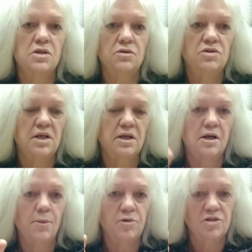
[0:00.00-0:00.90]
that you take a
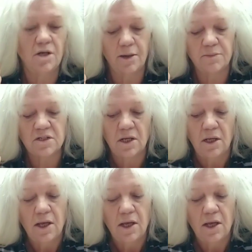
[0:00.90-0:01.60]
couple times